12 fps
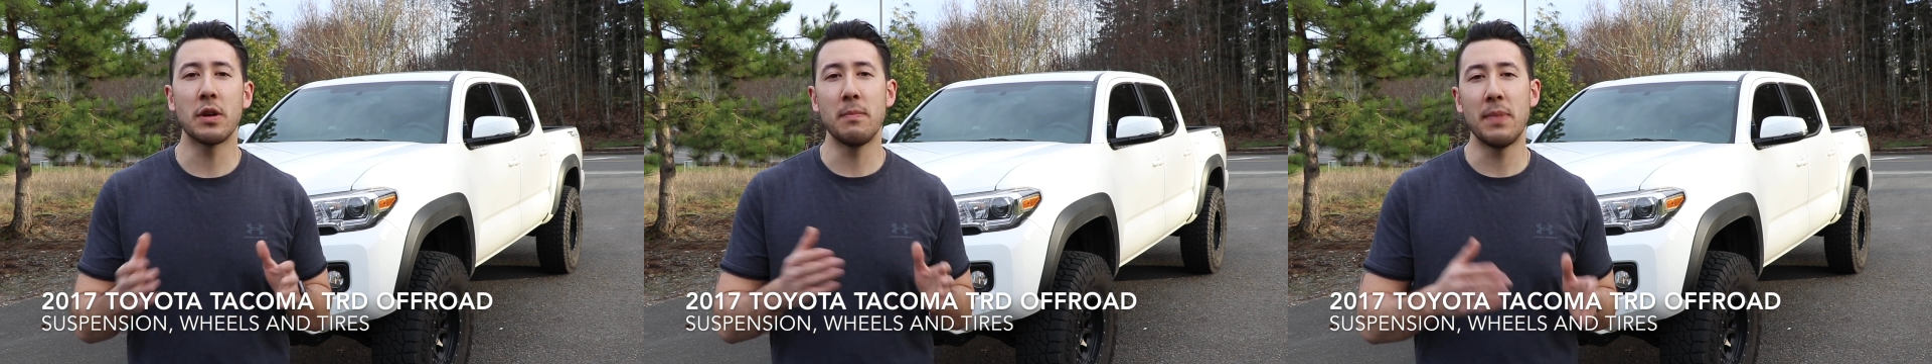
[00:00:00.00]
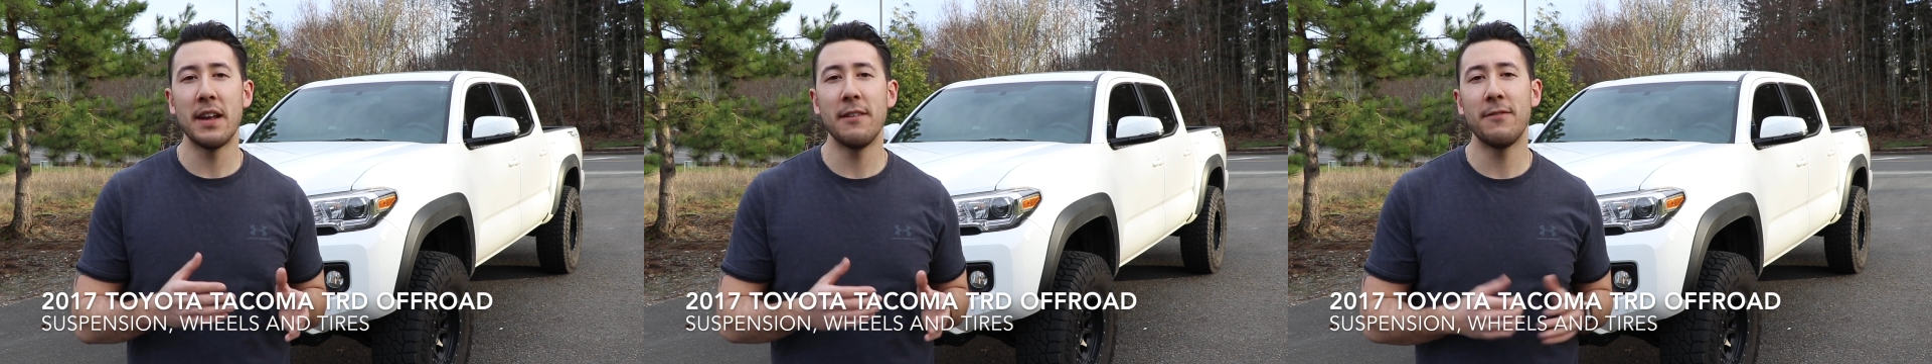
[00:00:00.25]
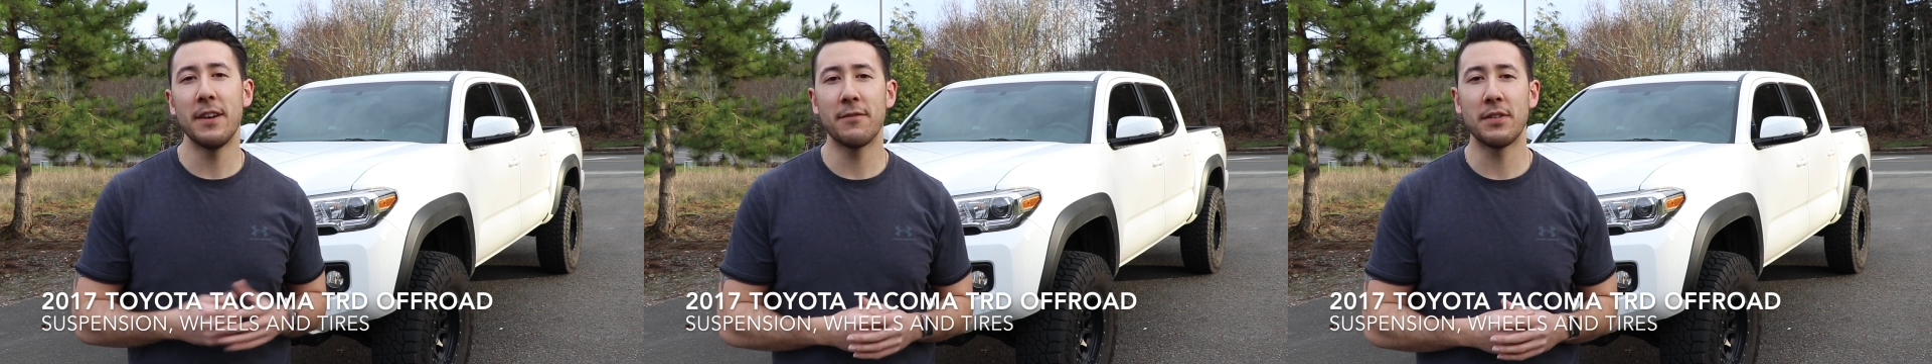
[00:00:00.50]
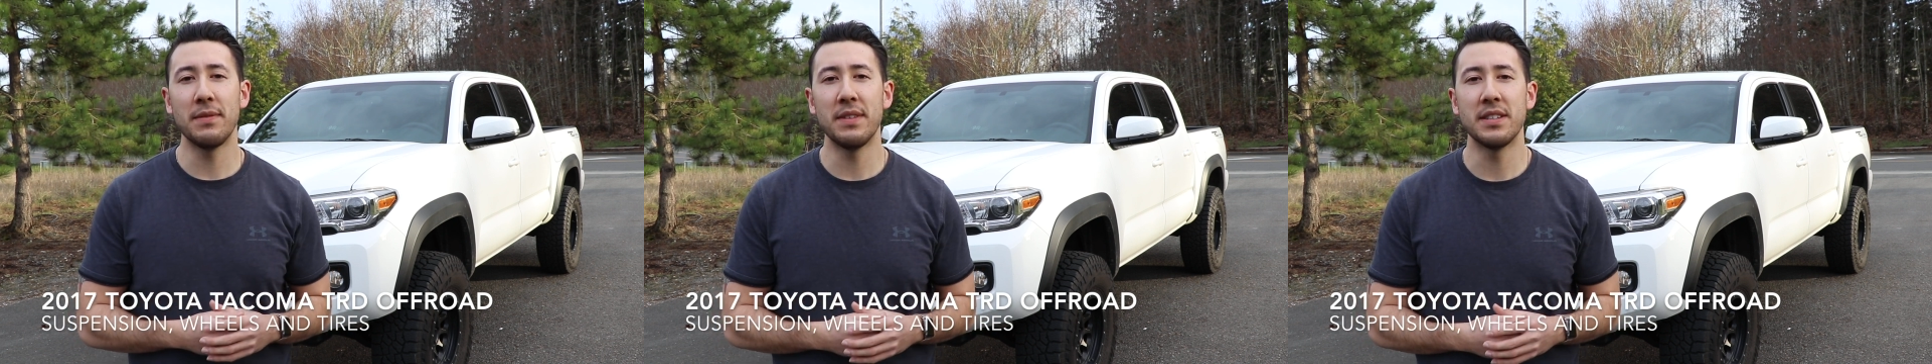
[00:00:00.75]
could benefit
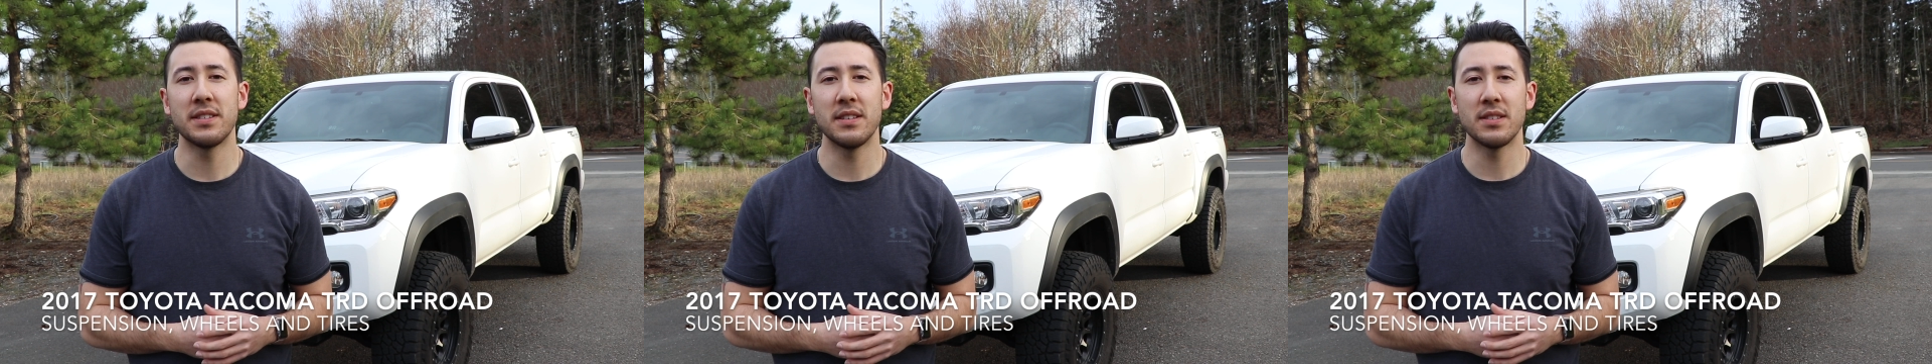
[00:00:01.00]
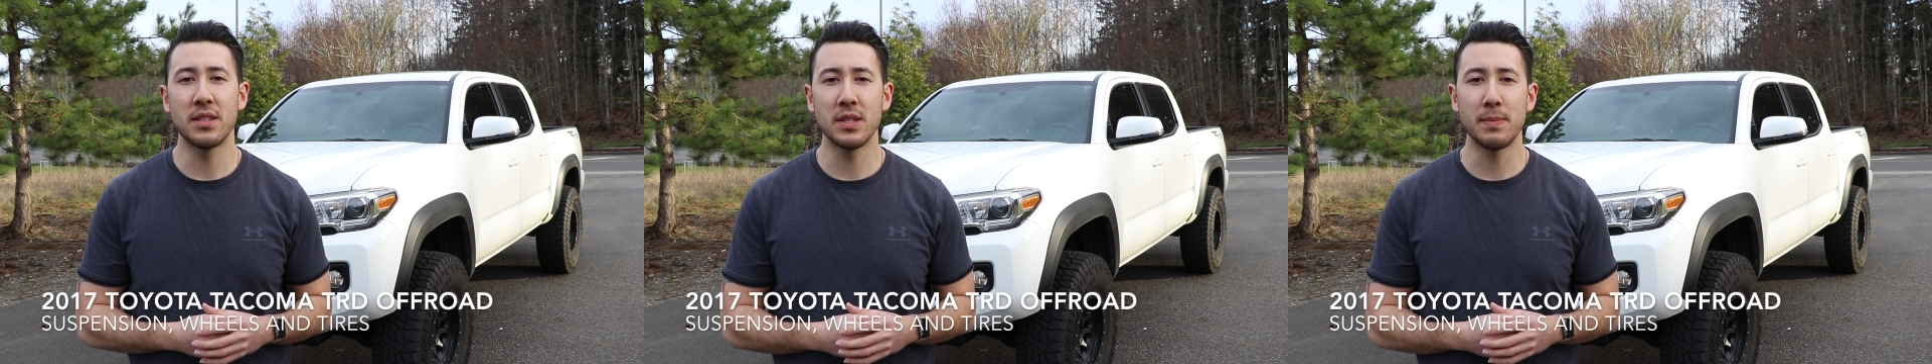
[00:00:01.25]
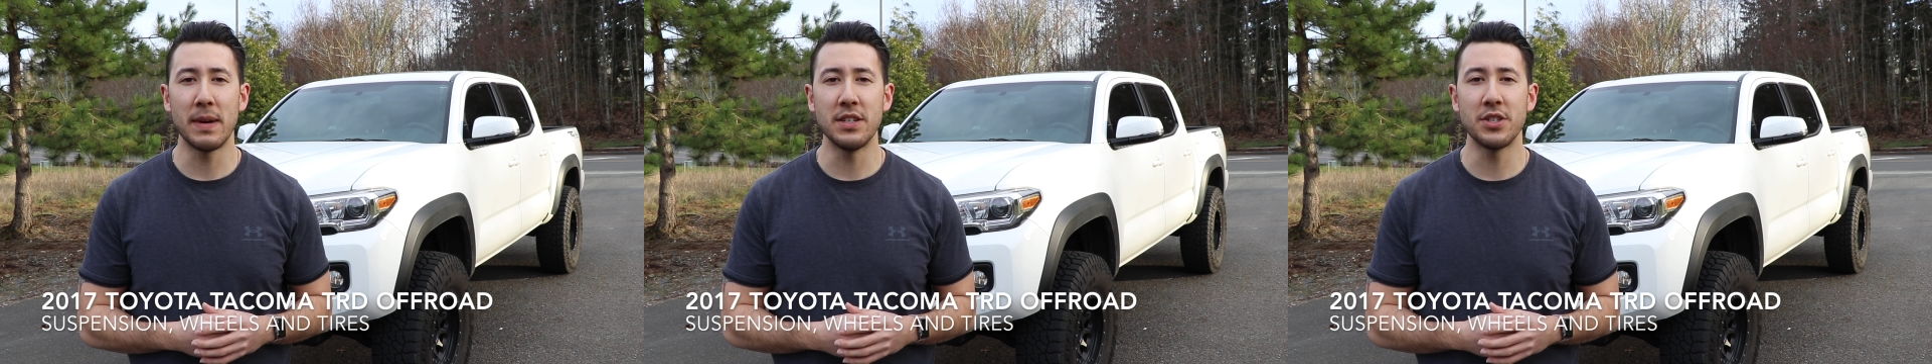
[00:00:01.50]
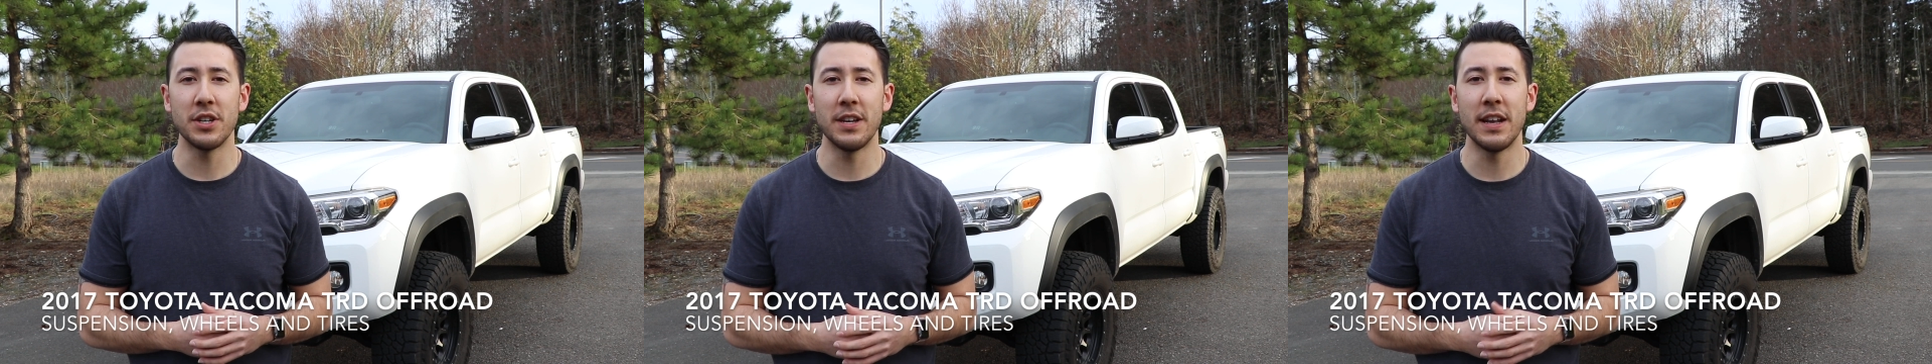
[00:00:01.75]
from this
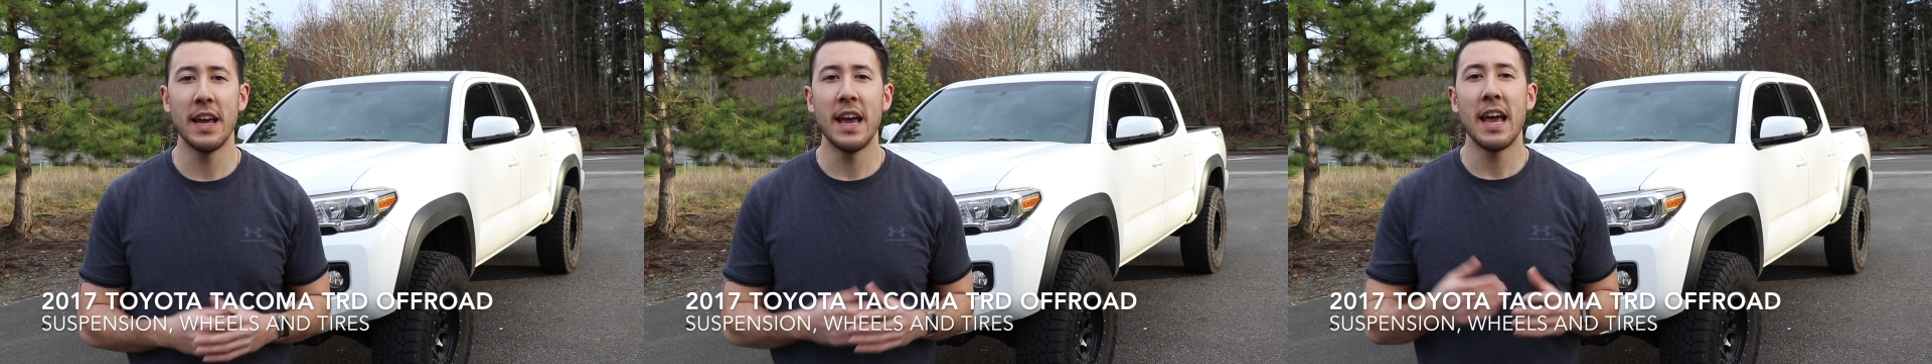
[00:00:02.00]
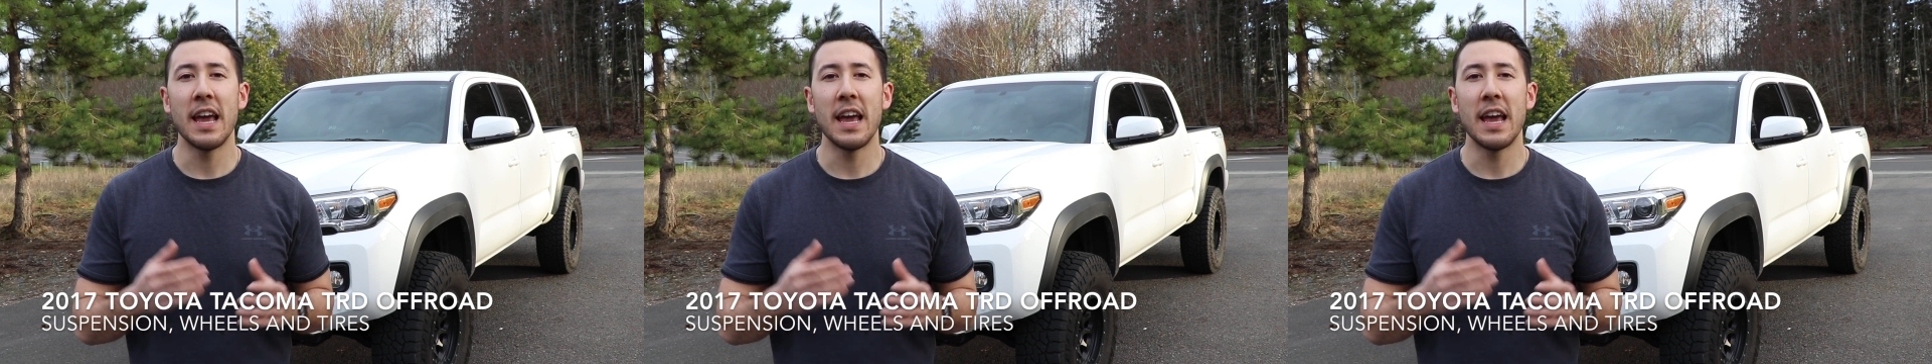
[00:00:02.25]
suspension